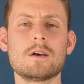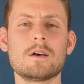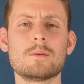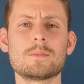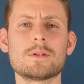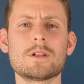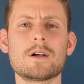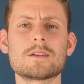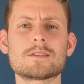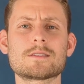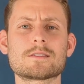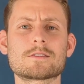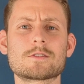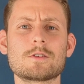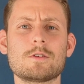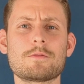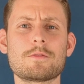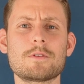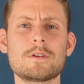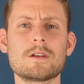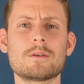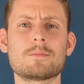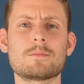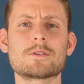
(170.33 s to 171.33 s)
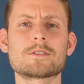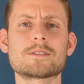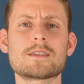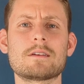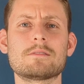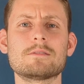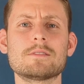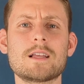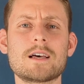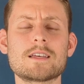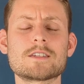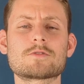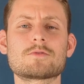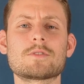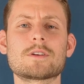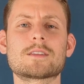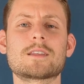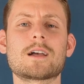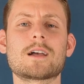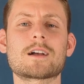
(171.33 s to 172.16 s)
Plus, toll-free numbers have less strict